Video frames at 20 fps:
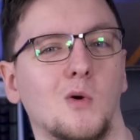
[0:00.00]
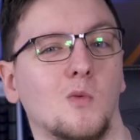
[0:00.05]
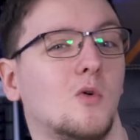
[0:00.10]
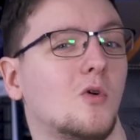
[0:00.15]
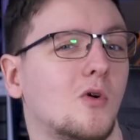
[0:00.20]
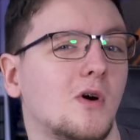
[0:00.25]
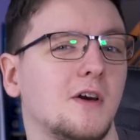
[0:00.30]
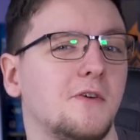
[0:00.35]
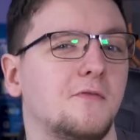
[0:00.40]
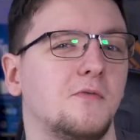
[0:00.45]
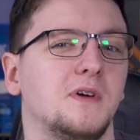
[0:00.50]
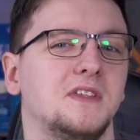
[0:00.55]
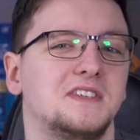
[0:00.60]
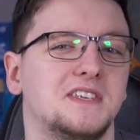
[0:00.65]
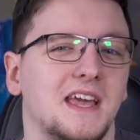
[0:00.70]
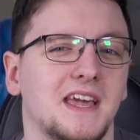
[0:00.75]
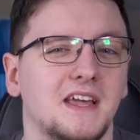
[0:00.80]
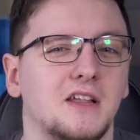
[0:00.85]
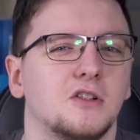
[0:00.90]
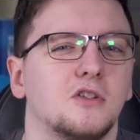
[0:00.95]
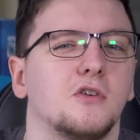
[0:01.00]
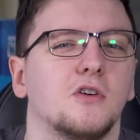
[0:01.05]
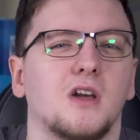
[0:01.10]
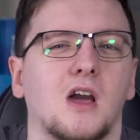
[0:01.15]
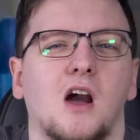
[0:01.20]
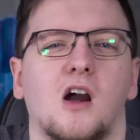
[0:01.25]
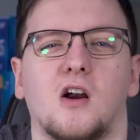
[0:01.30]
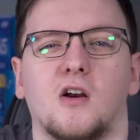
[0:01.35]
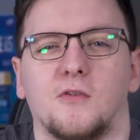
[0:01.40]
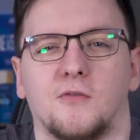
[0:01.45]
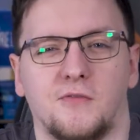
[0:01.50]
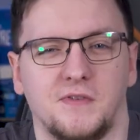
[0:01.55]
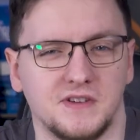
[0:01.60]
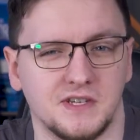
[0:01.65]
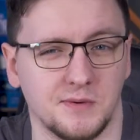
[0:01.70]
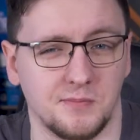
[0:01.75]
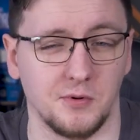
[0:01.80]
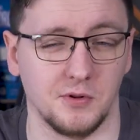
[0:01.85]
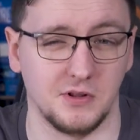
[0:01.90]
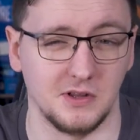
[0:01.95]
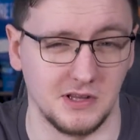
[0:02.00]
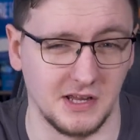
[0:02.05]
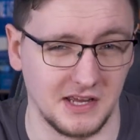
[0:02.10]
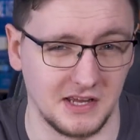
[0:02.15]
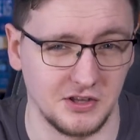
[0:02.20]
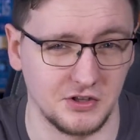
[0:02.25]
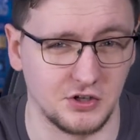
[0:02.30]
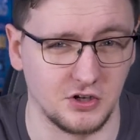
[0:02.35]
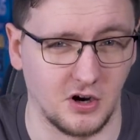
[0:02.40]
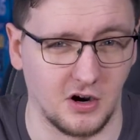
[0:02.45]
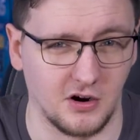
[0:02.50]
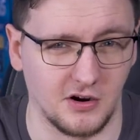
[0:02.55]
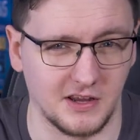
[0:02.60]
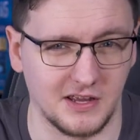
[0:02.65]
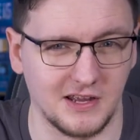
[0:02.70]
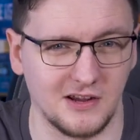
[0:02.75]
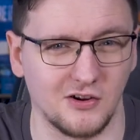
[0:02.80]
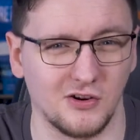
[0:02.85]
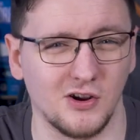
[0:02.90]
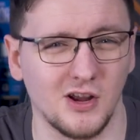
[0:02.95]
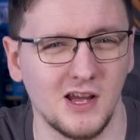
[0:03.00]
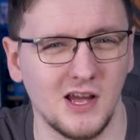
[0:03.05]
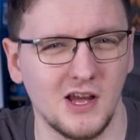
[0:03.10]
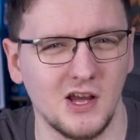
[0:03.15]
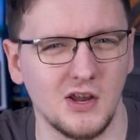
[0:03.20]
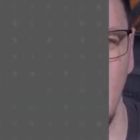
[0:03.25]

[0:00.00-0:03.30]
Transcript: Well, if we take a look at our visible light chart here,